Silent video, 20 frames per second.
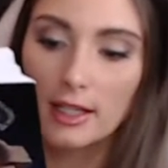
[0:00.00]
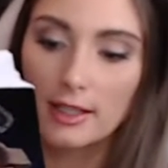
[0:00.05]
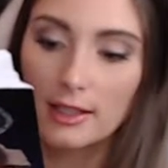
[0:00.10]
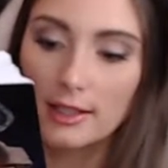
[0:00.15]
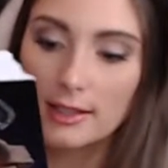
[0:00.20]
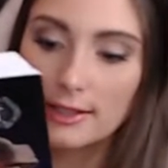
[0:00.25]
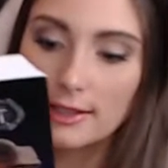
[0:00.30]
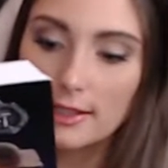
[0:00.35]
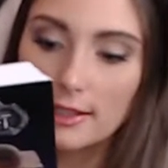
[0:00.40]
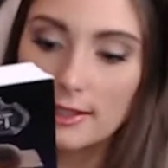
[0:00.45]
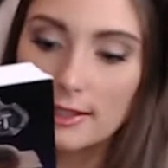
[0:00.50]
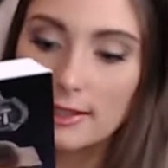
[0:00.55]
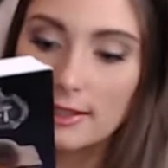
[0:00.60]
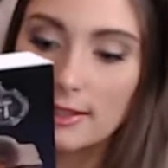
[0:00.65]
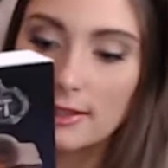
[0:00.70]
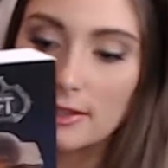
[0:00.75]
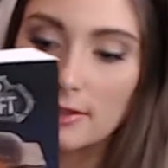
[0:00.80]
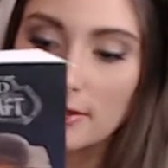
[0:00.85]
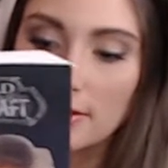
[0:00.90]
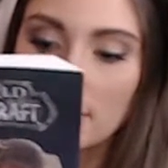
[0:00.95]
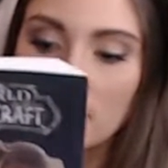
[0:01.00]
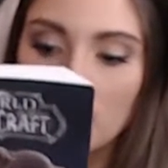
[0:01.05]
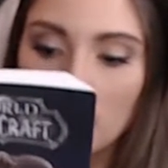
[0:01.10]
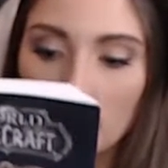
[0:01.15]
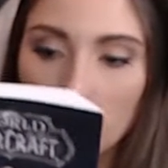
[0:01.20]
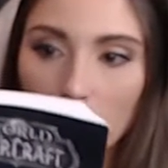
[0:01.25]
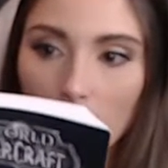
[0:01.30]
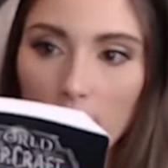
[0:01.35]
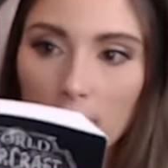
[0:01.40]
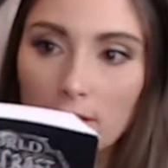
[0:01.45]
the citizens of
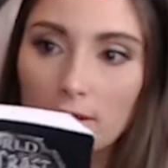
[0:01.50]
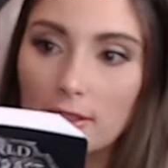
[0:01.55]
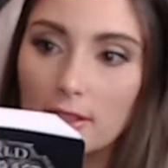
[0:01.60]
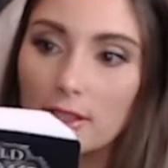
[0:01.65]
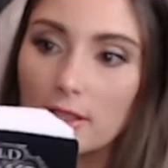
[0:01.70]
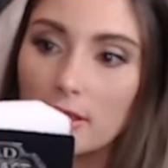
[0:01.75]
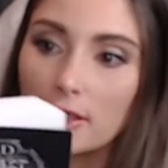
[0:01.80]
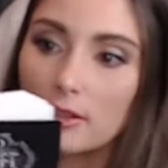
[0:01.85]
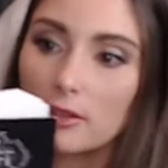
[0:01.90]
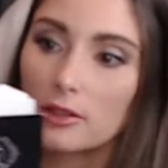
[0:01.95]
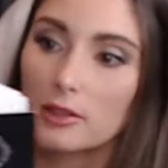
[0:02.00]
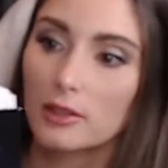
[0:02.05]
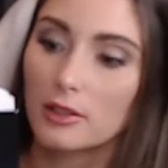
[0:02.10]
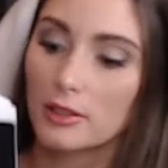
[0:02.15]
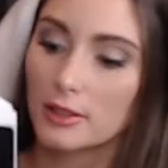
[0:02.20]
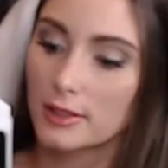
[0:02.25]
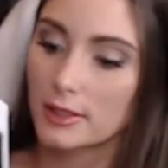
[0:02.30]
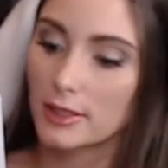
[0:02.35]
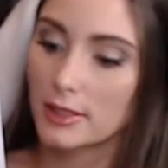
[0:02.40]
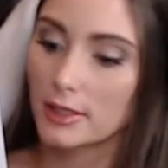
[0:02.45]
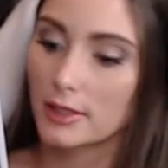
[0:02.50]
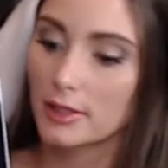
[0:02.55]
Stormwind looked